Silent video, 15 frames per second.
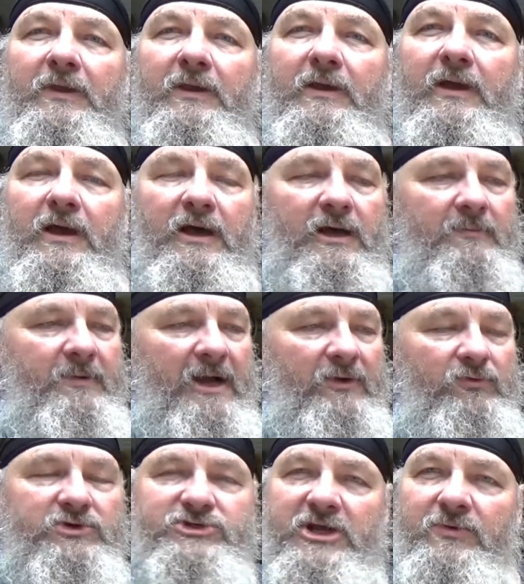I
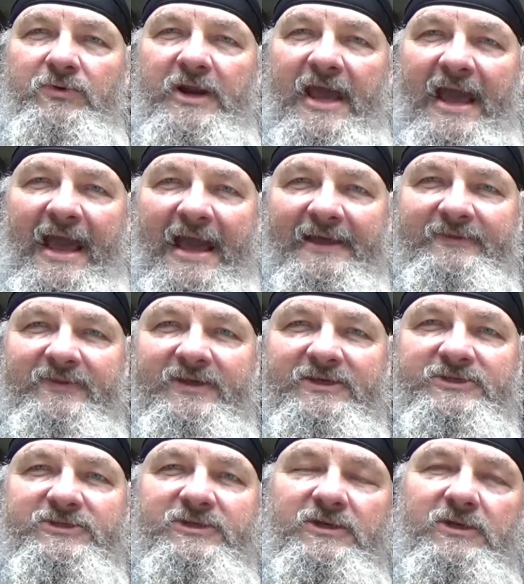wish I would have had
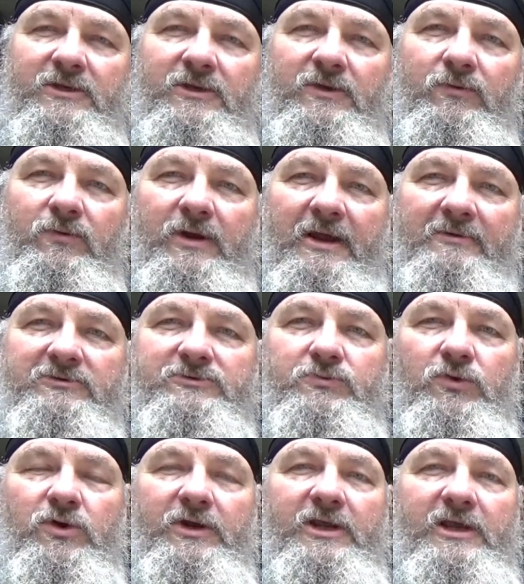this when I was
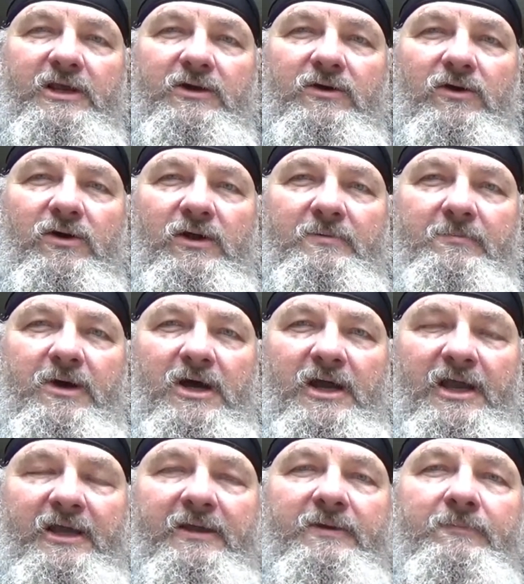working on
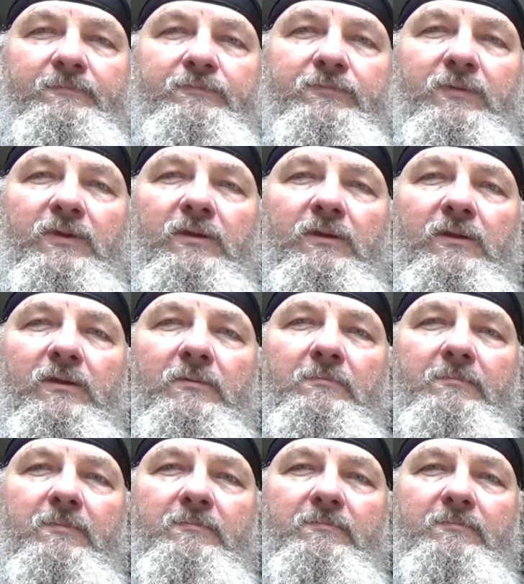my
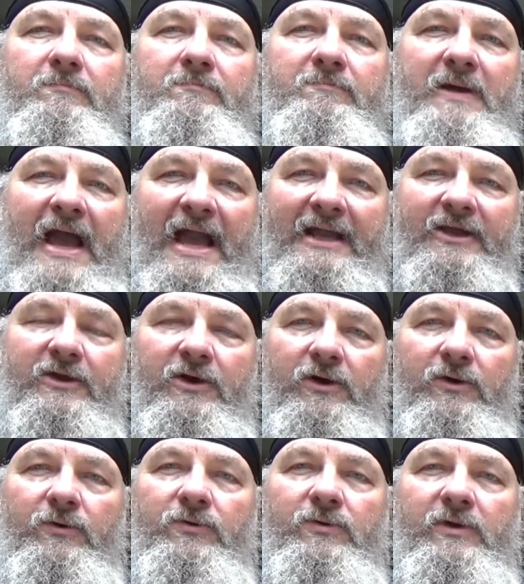
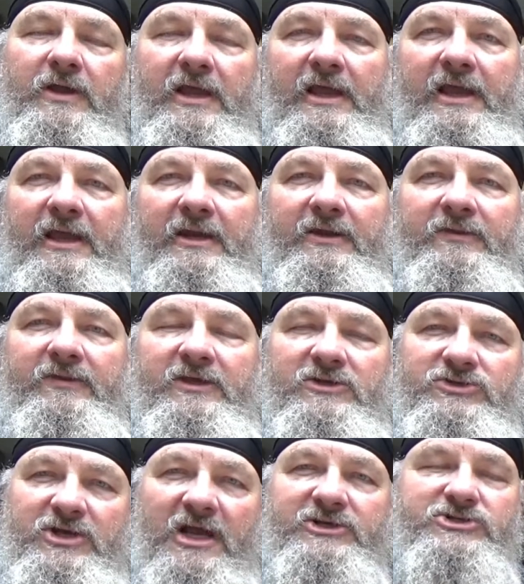backhoe and the
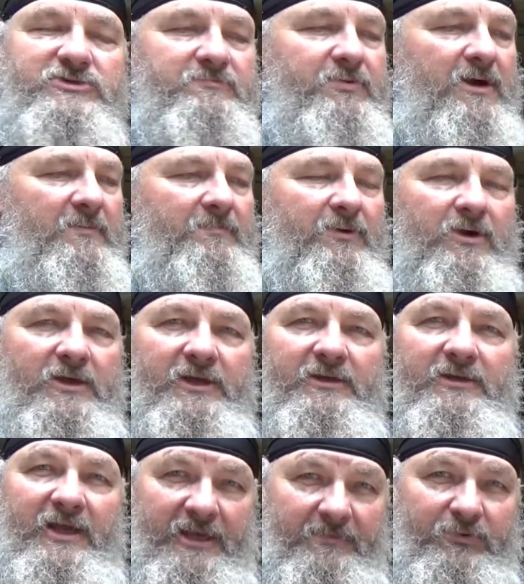injection pump on it,
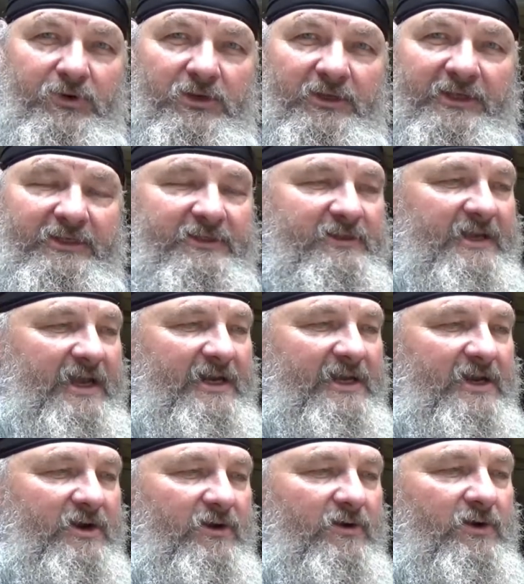and I can put a link to that
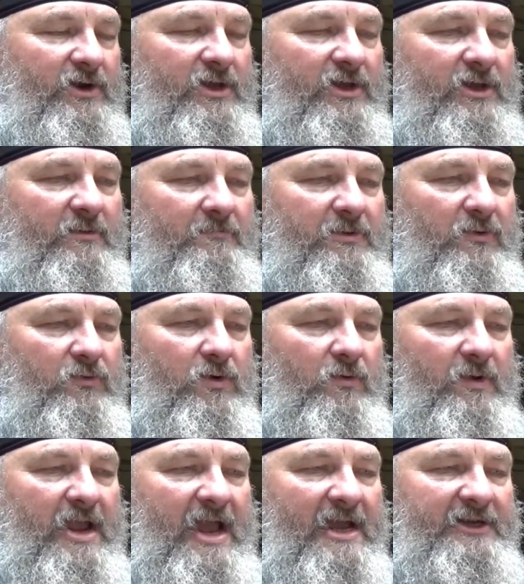here. But where
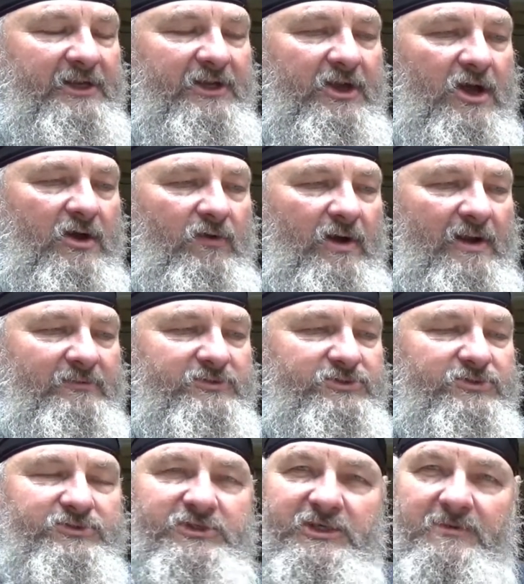we had to go, I was
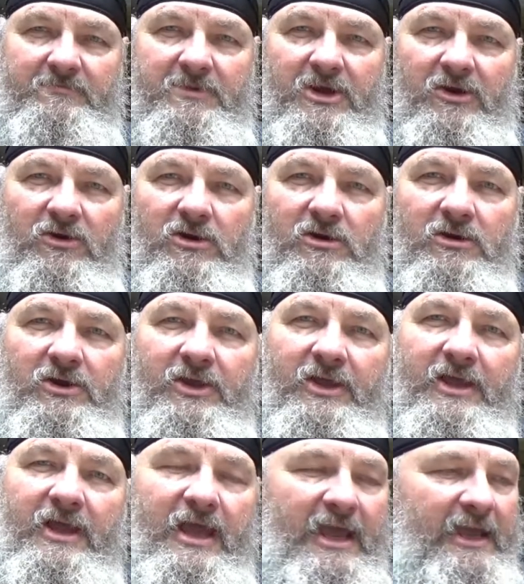using a mirror,
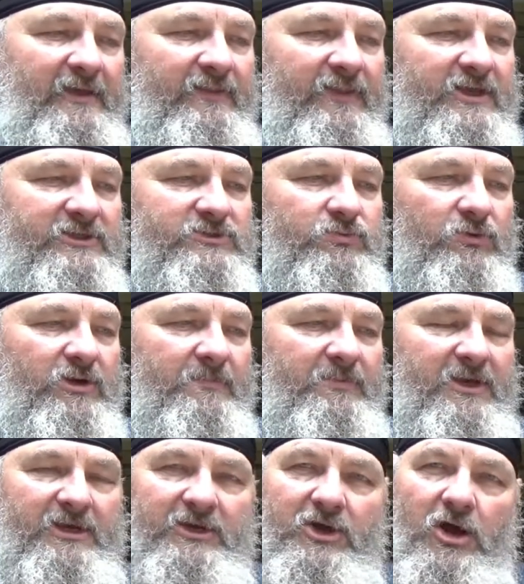and this would have
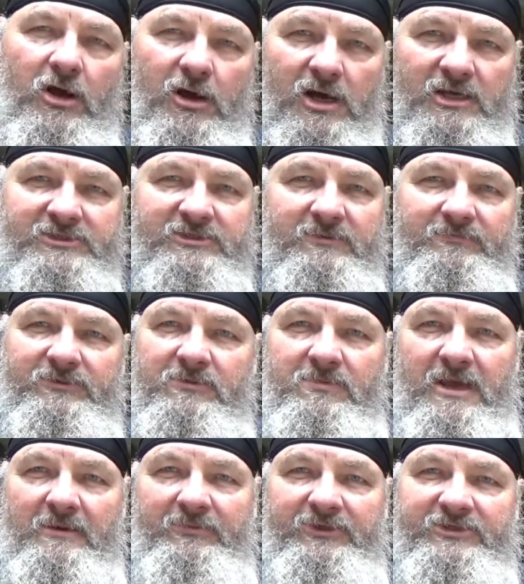been awesome to
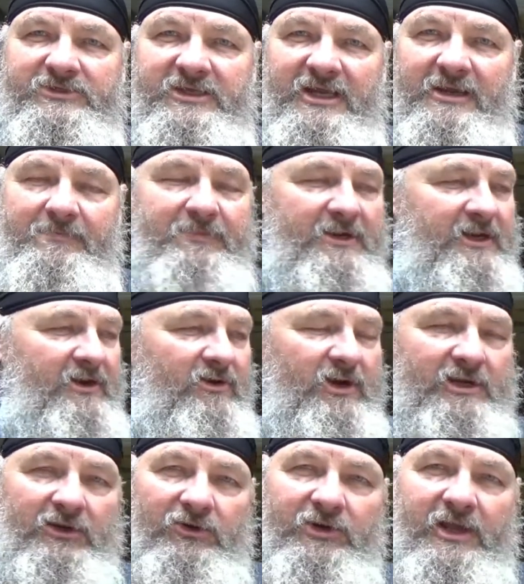be able to set up in there
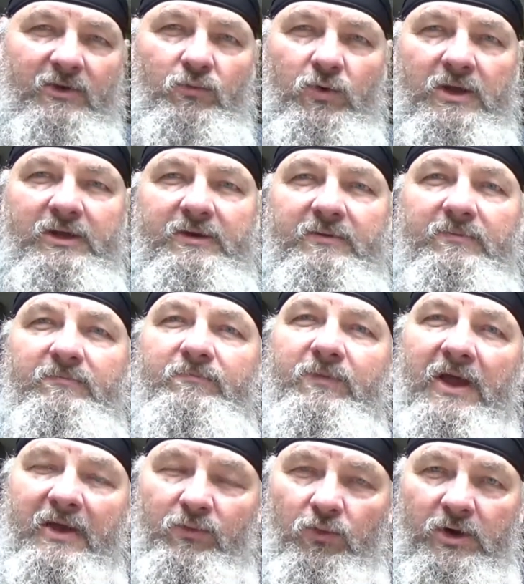and look at what
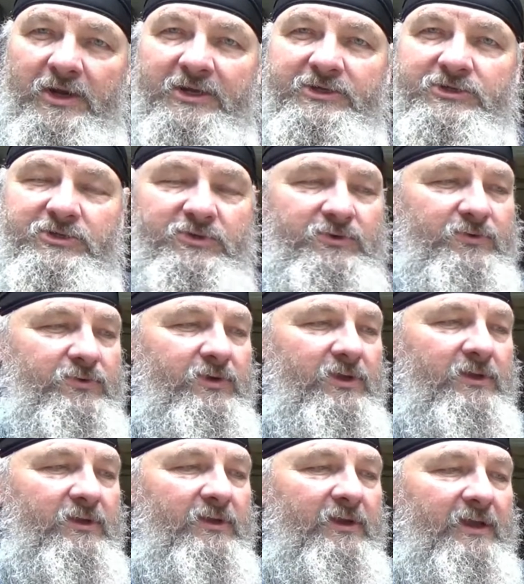I wanted to
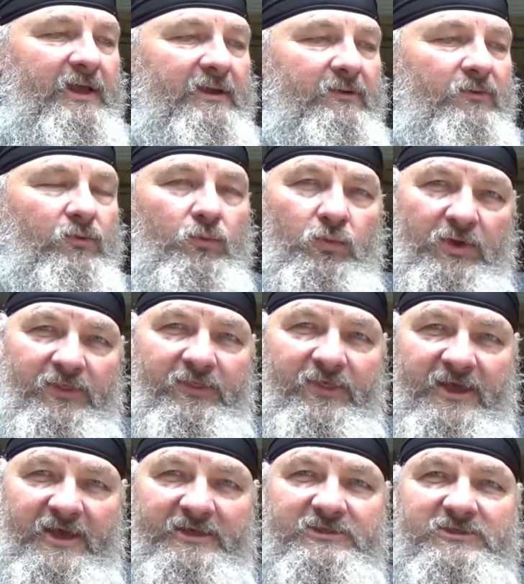with
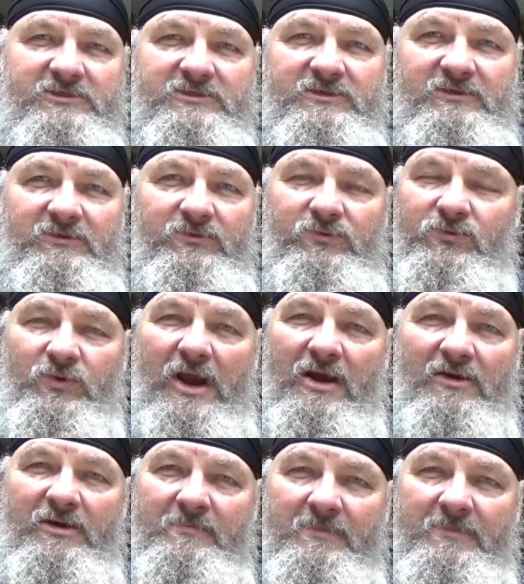this rather than a